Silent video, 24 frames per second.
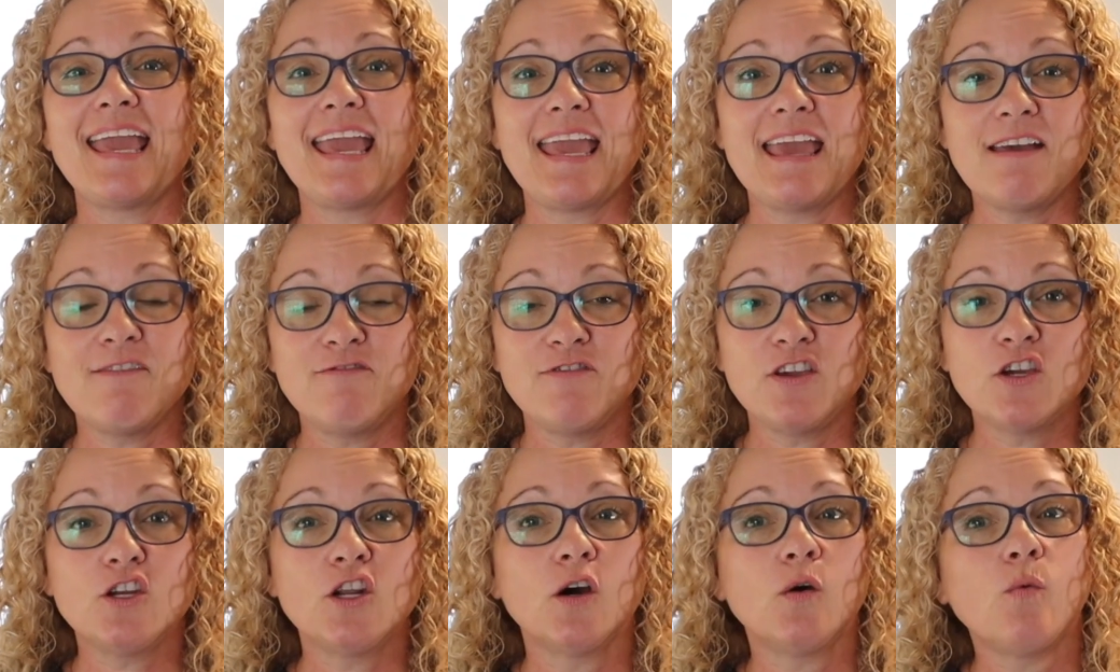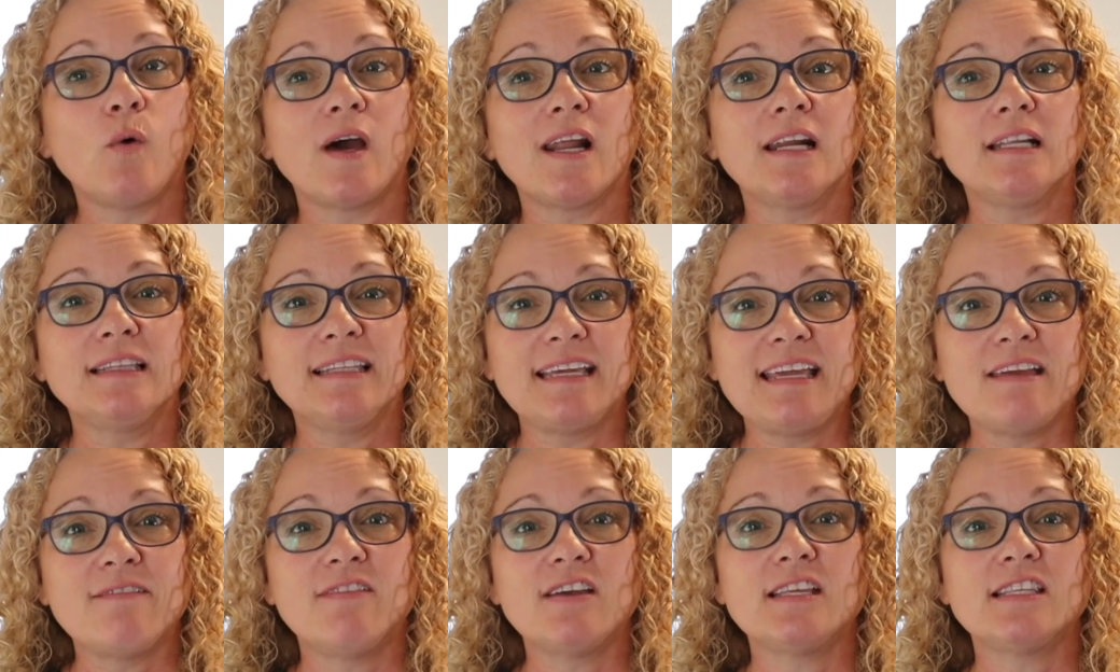If you don't want to
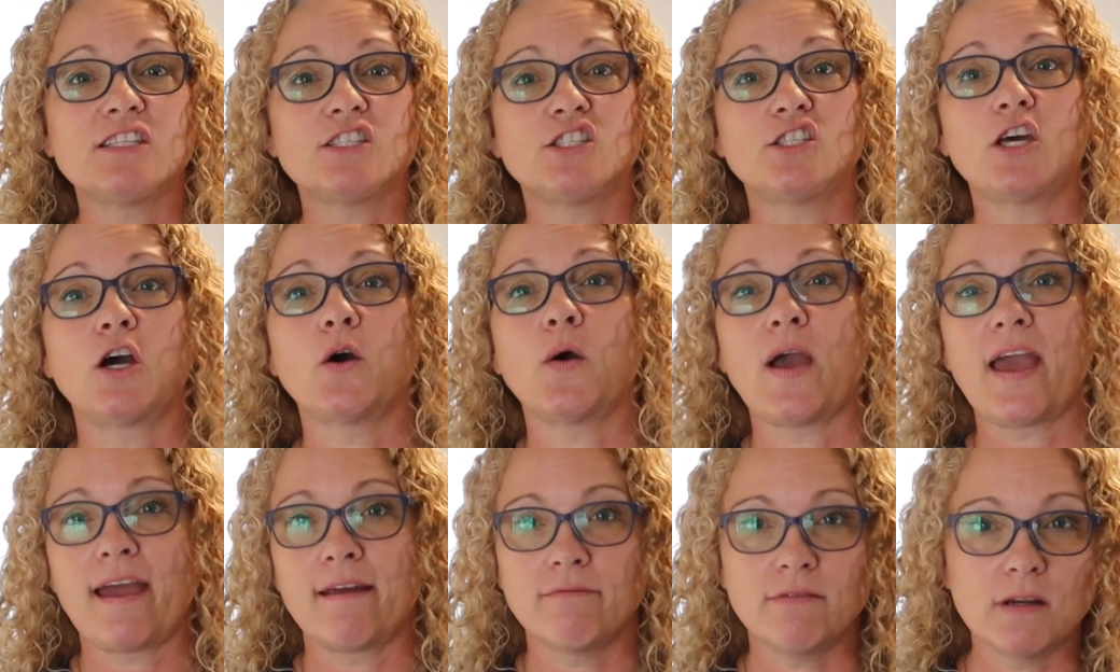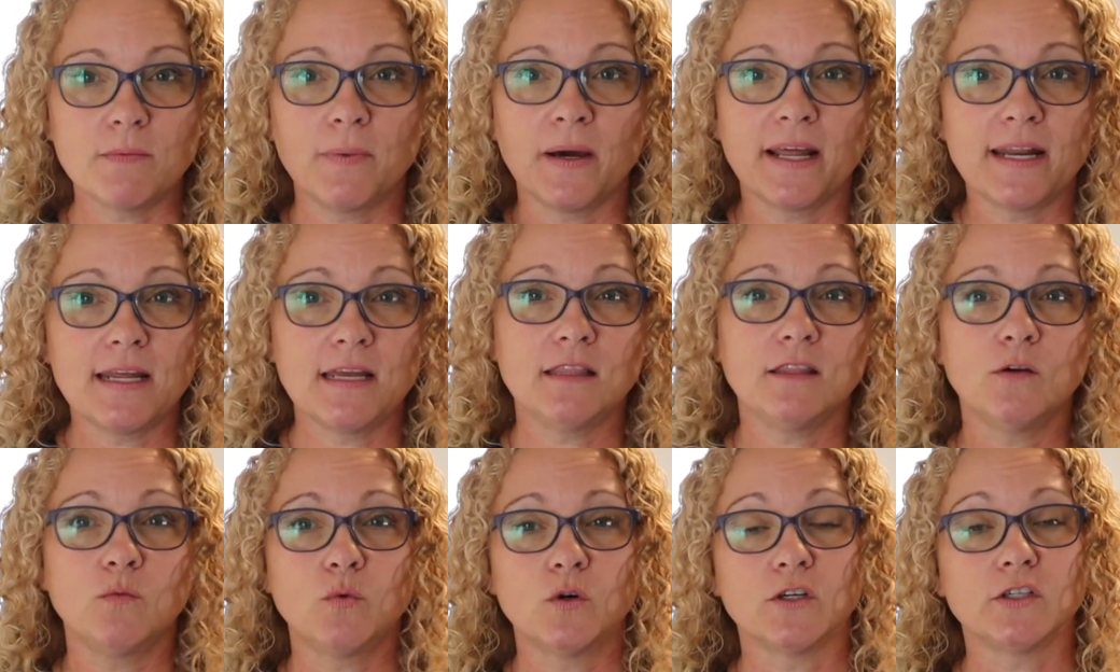leave it so everybody
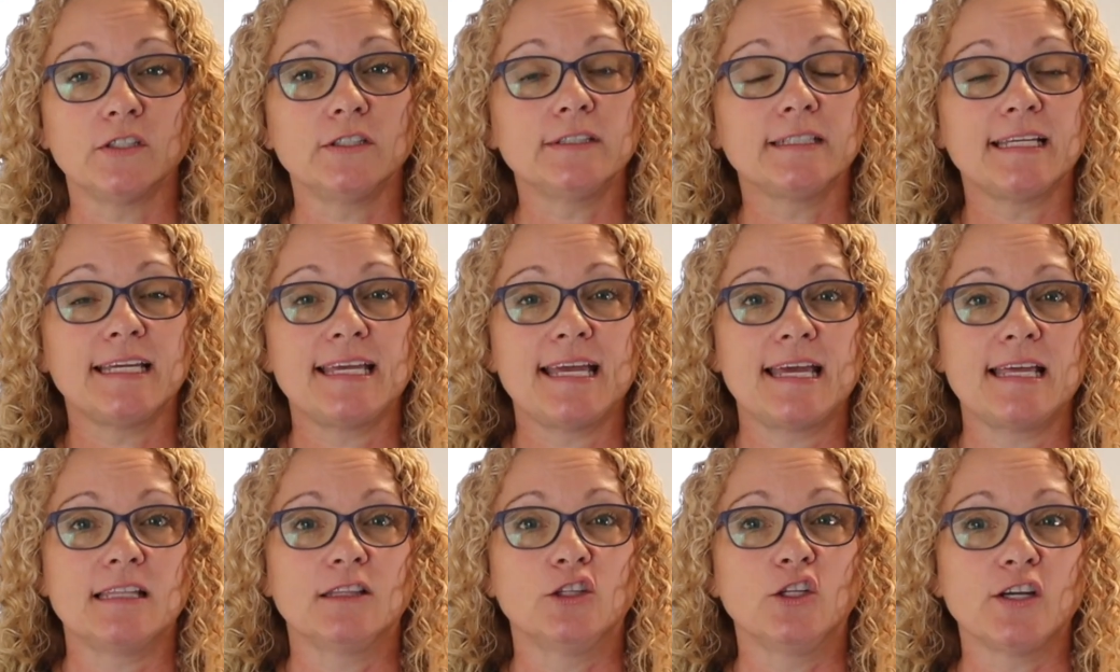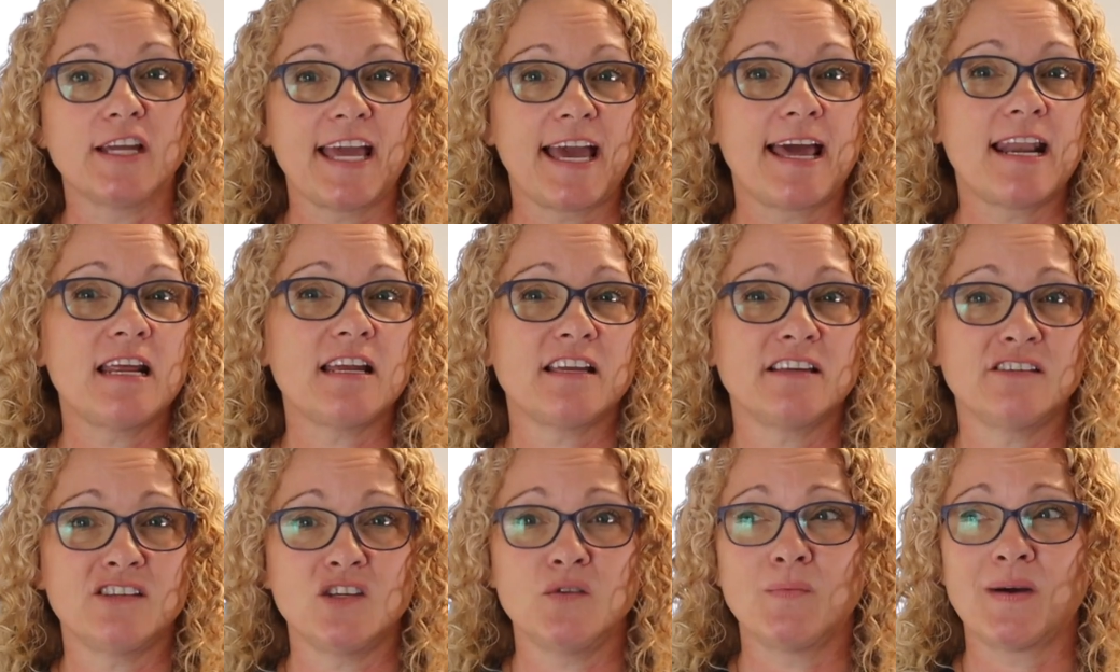in the world can look at it
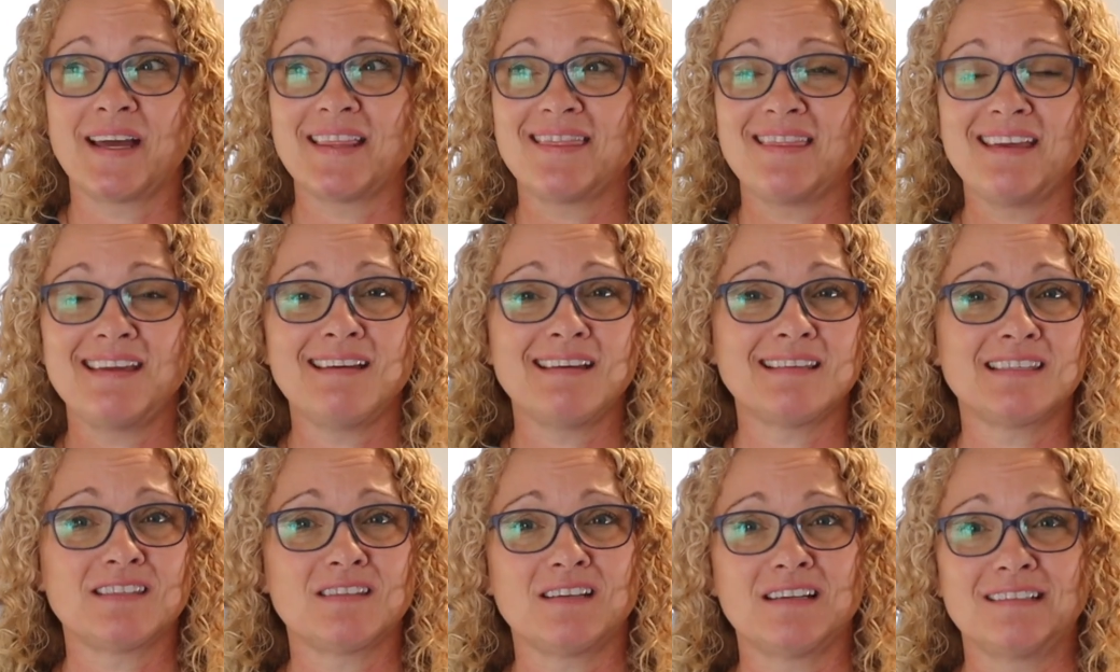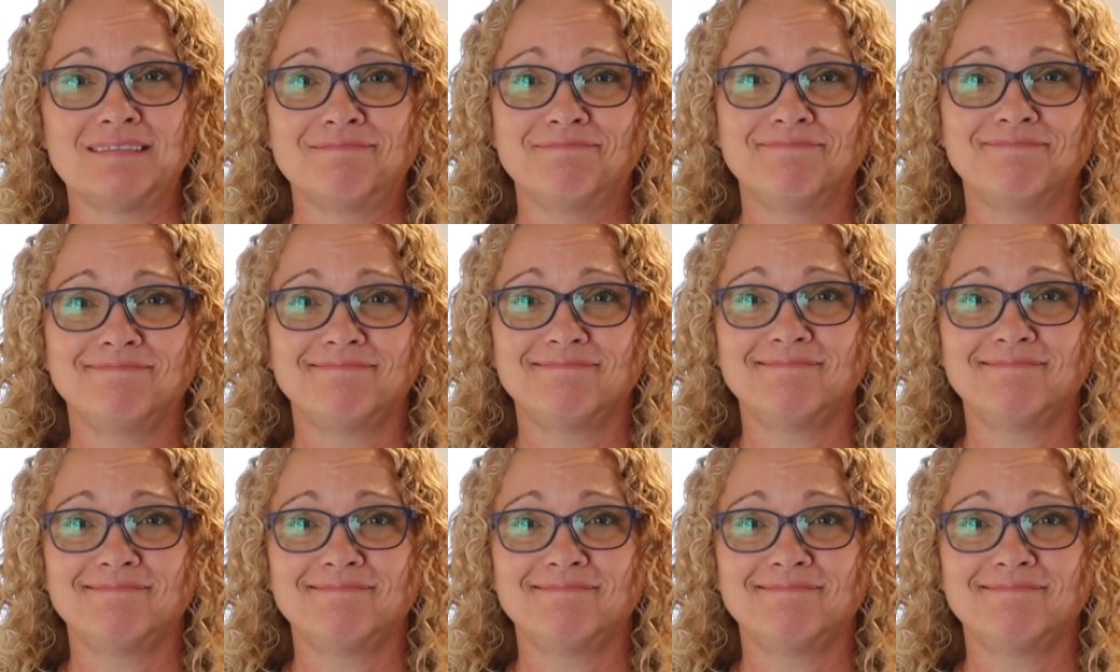because you might think it's a,